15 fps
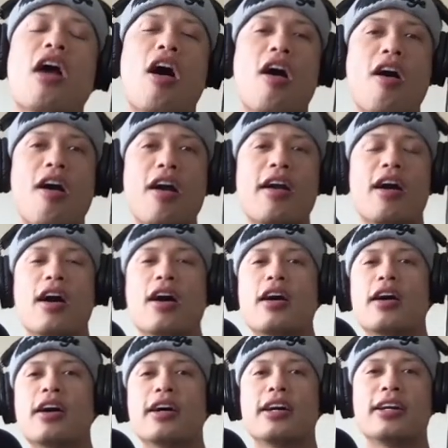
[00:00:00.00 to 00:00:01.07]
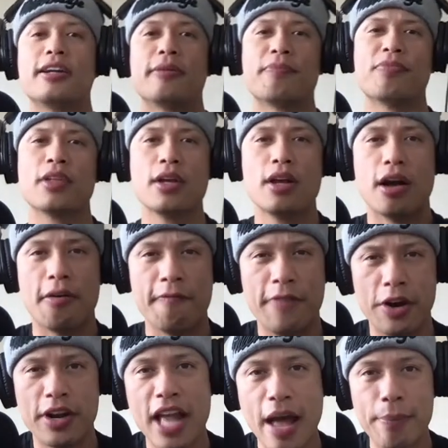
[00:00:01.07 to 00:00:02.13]
are on. I'm
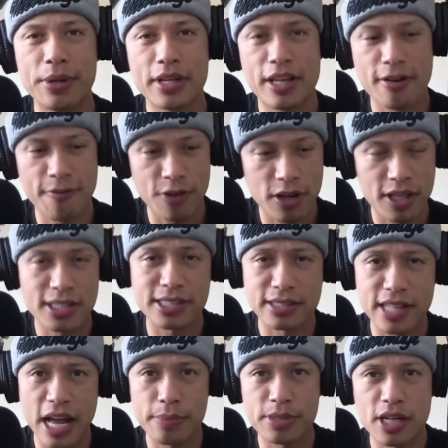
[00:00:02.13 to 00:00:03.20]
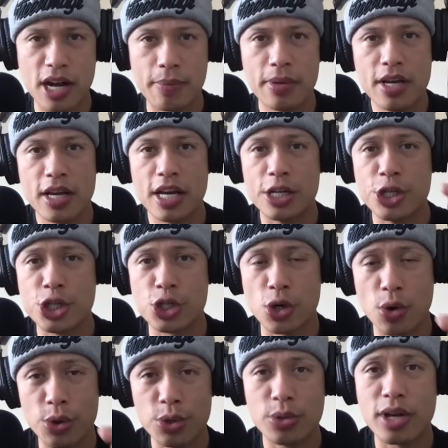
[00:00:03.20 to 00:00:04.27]
very happy to get in front of this laptop and
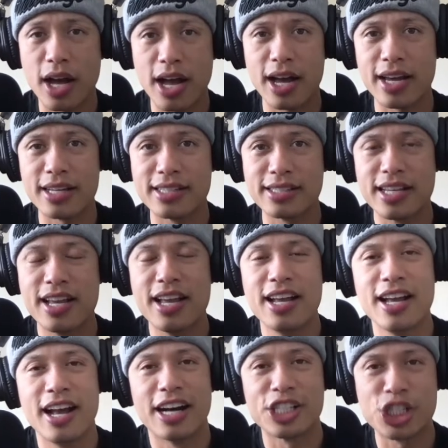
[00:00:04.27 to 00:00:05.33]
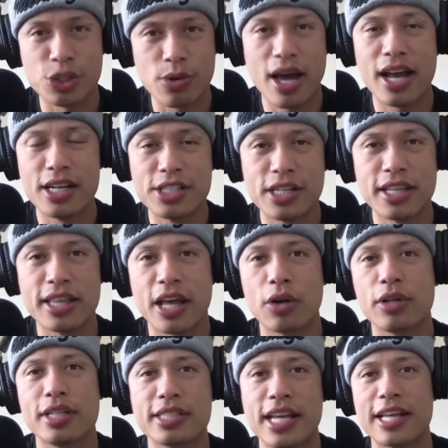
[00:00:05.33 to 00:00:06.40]
show you guys a strategy that
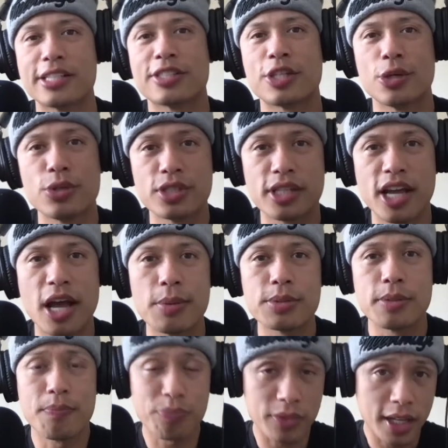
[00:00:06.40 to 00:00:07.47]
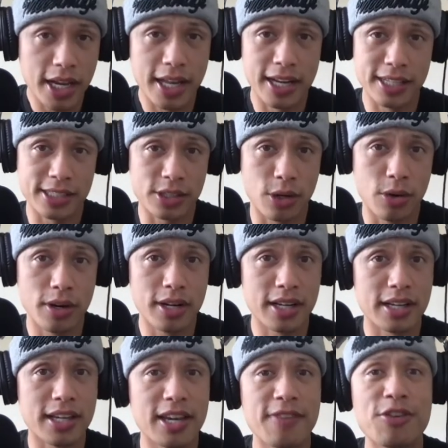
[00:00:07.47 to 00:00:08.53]
only takes two steps, and it's going
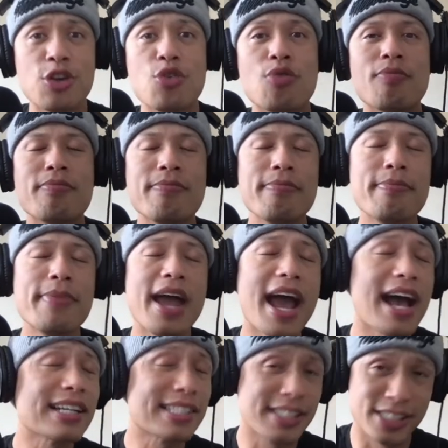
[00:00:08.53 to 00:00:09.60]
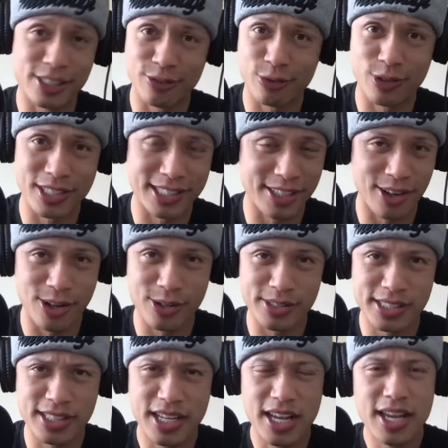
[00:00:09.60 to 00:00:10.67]
to give you massive
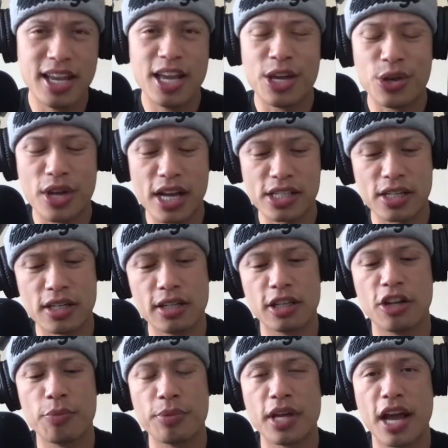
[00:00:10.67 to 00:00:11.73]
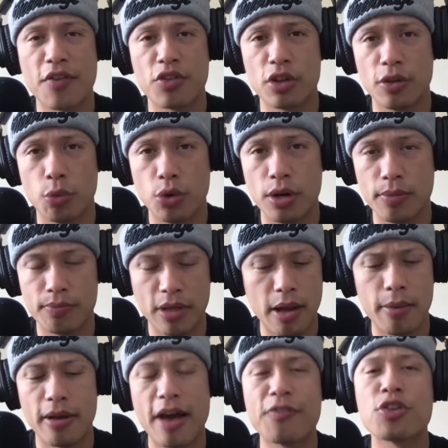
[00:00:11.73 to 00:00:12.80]
results. You guys are going to love me after the one,
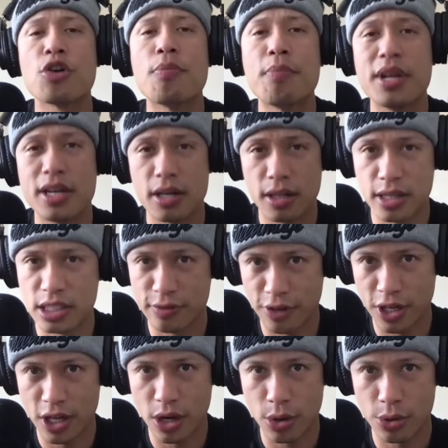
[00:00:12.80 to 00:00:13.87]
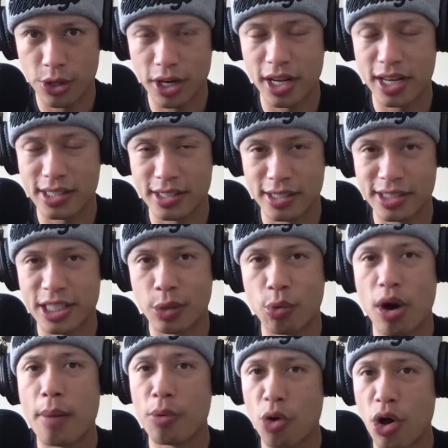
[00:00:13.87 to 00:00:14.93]
after a minute of this video. You guys are going to see
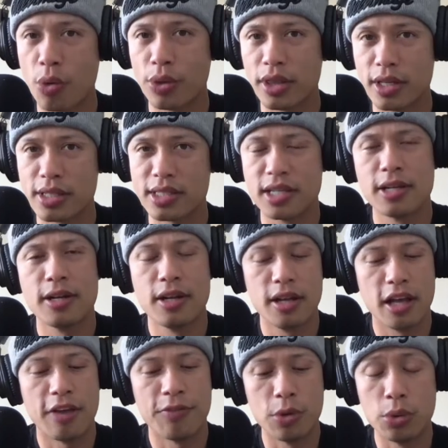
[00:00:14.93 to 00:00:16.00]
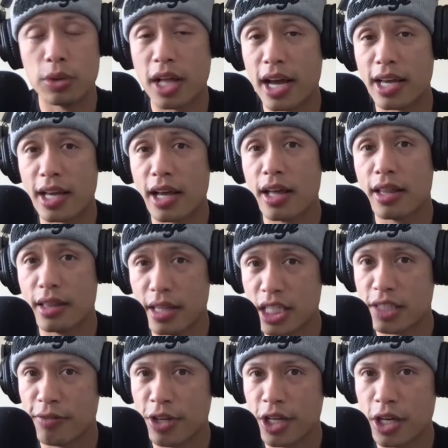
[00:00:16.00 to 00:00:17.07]
where I'm going with this. If you like
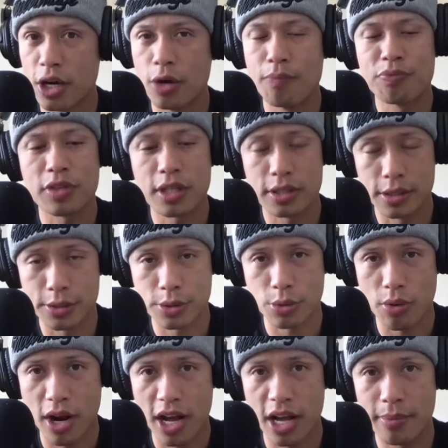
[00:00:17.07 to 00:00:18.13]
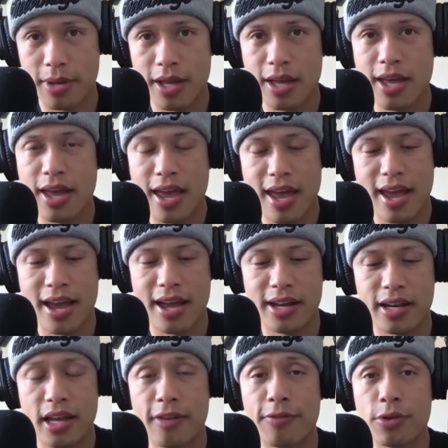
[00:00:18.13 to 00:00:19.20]
this video, subscribe.
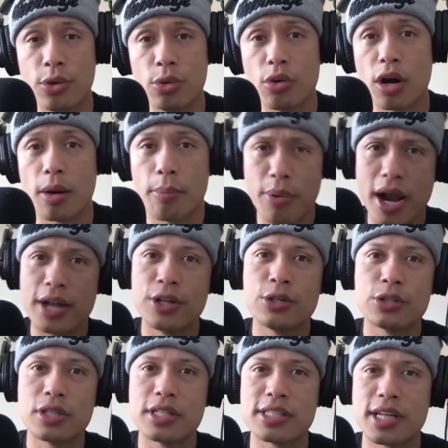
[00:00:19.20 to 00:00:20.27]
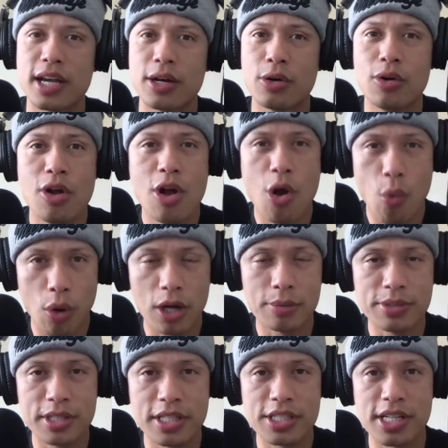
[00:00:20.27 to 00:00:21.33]
And if you are brand new to the channel,
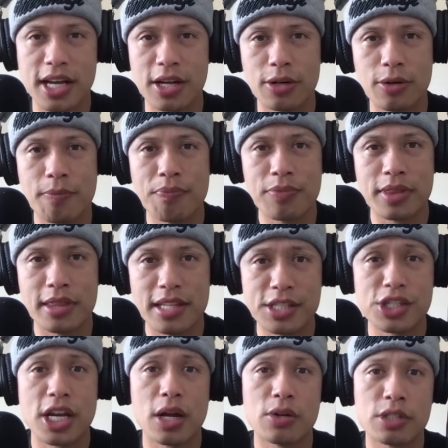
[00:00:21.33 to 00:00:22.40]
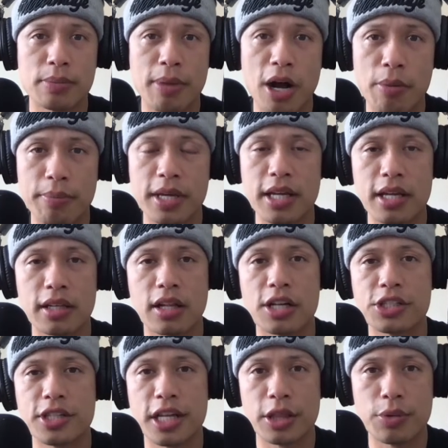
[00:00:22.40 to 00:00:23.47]
welcome to the channel. This channel is about me
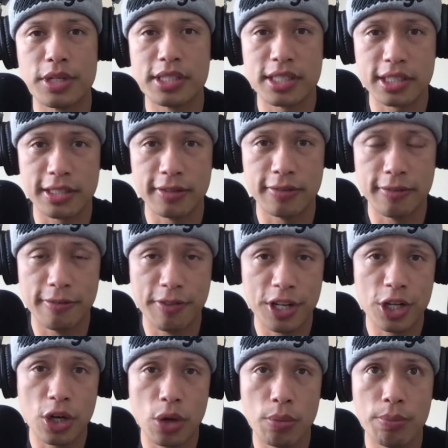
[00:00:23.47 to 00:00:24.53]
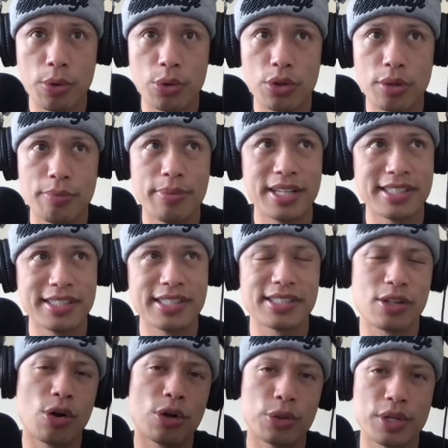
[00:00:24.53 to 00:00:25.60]
launching a three sixty video booth
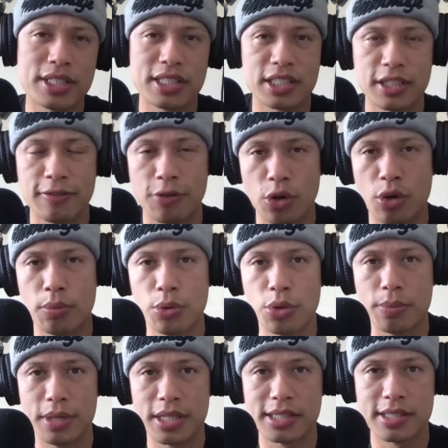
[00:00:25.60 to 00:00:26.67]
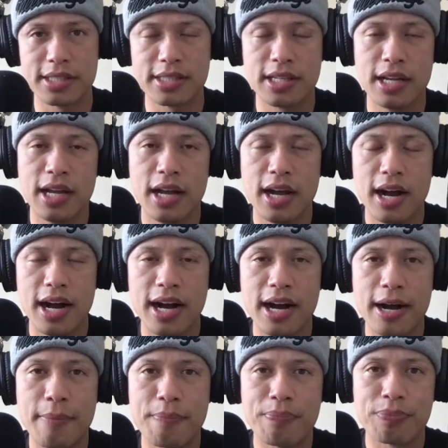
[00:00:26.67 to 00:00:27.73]
business or three sixty photo booth business,
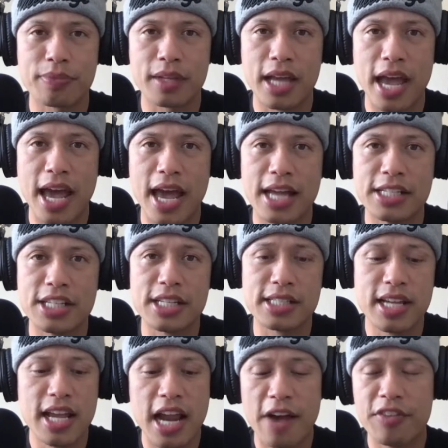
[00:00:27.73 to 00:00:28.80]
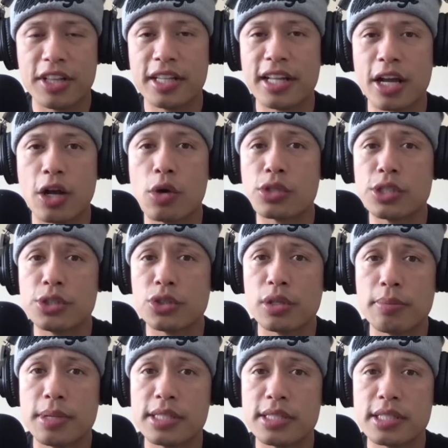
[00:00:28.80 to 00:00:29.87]
um, and just everything that goes into the
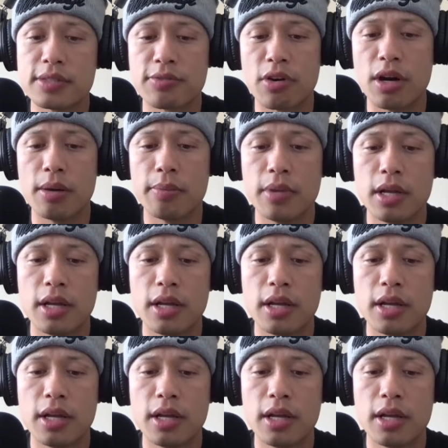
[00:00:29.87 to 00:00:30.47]
business, from